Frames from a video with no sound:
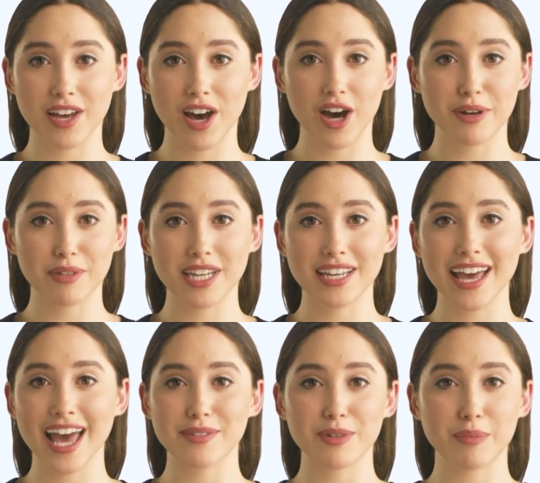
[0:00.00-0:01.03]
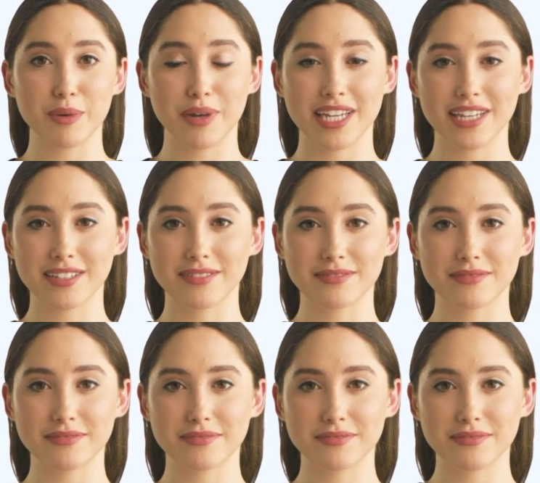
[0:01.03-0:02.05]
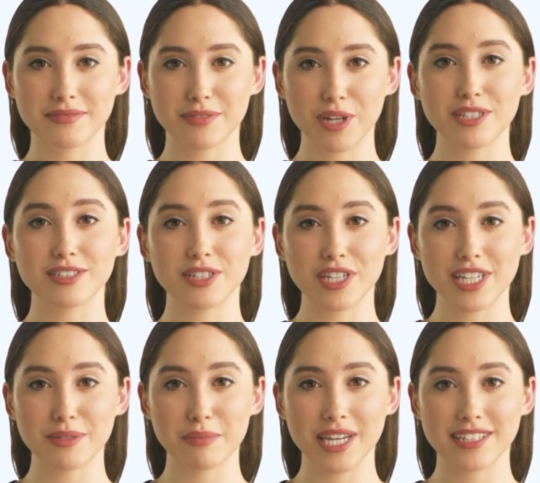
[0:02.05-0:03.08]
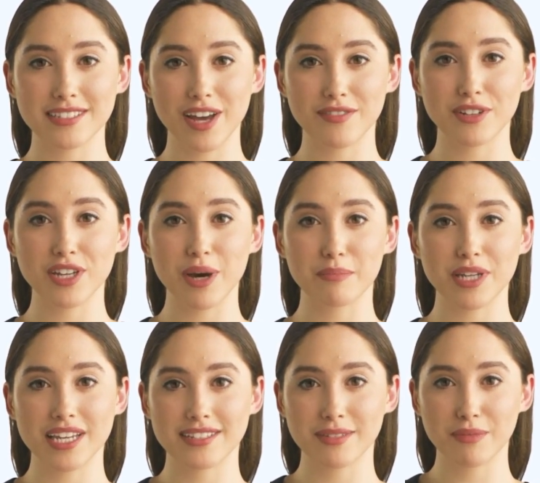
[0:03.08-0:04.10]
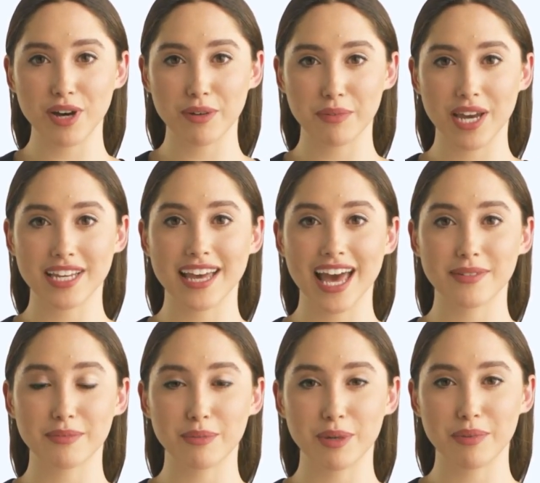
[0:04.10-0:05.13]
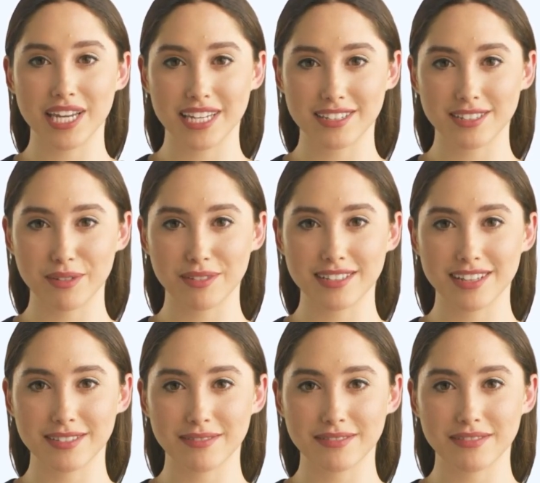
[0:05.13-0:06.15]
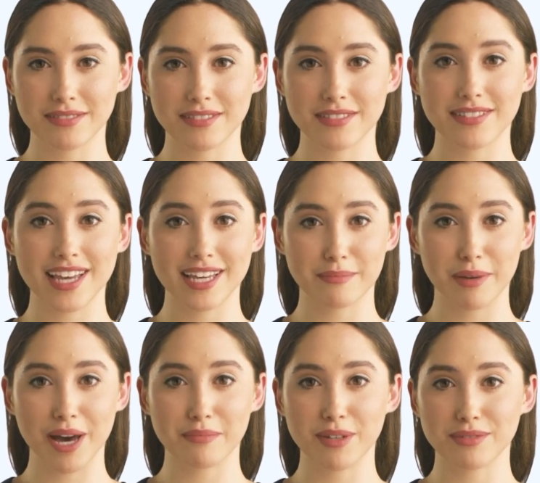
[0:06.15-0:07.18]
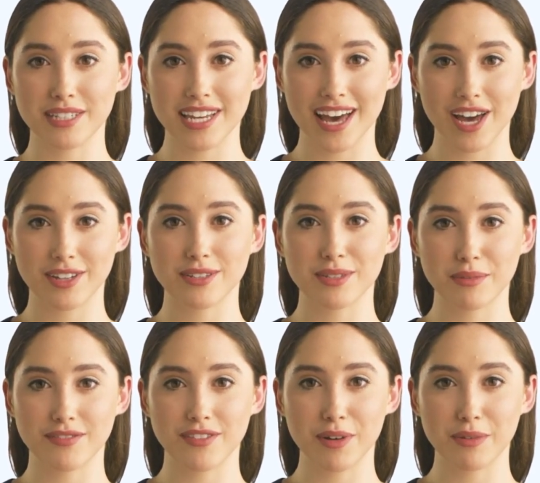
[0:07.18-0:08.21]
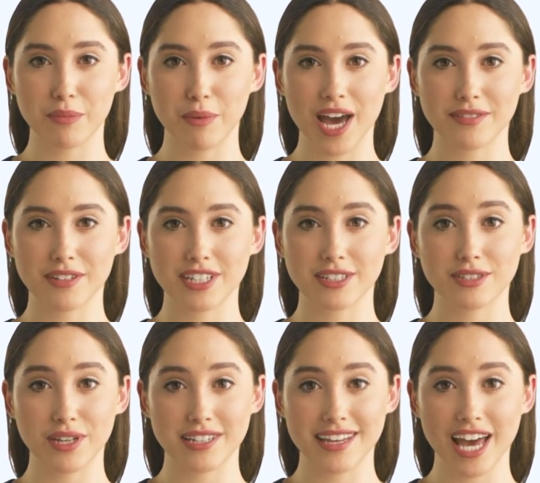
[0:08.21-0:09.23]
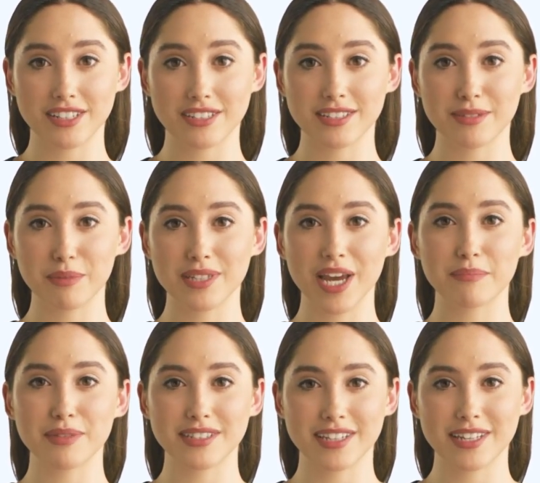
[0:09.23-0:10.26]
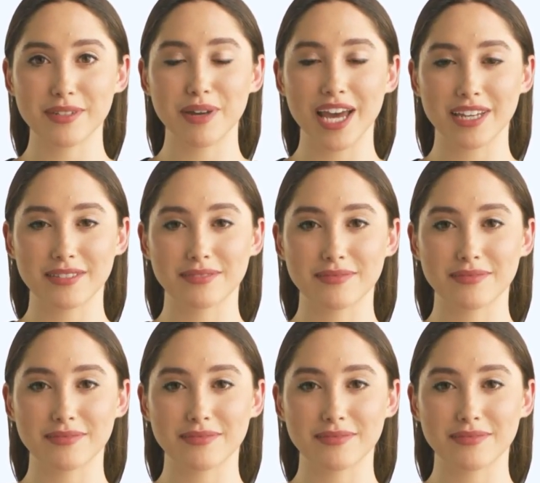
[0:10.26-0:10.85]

Online and mobile banking. Most Turkish banks offer comprehensive online and mobile banking services. These platforms allow you to perform a wide range of transactions without visiting the bank.